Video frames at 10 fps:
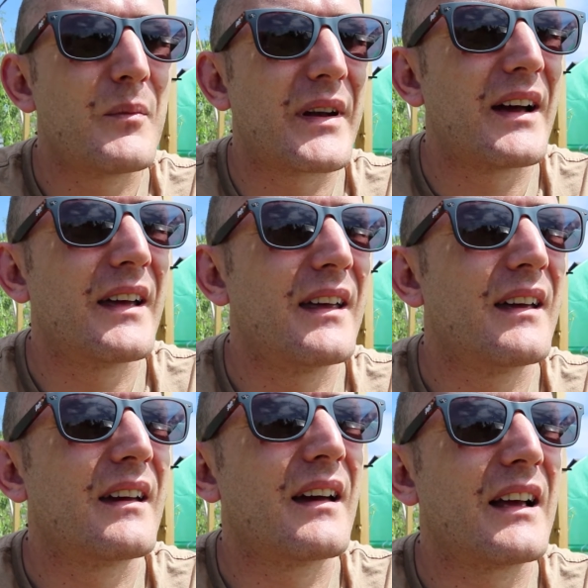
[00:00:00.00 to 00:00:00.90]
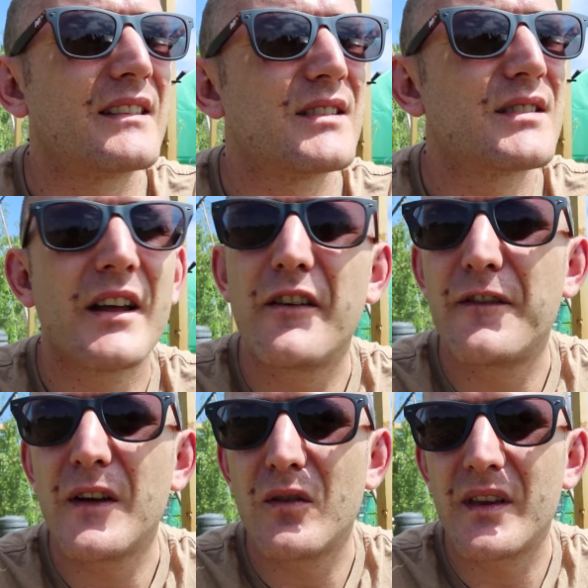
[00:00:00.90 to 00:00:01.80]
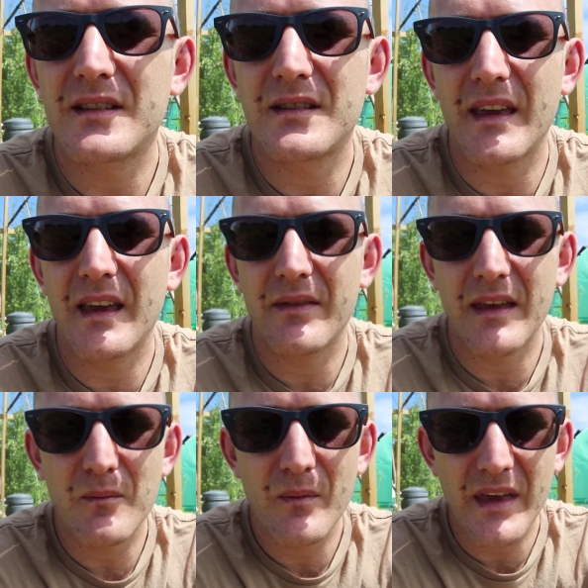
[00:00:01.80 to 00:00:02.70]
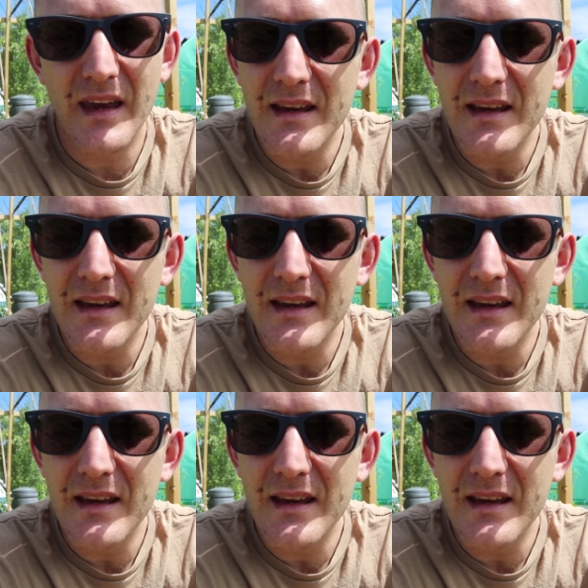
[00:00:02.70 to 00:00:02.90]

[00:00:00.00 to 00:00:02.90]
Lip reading: But I just kind of feel that there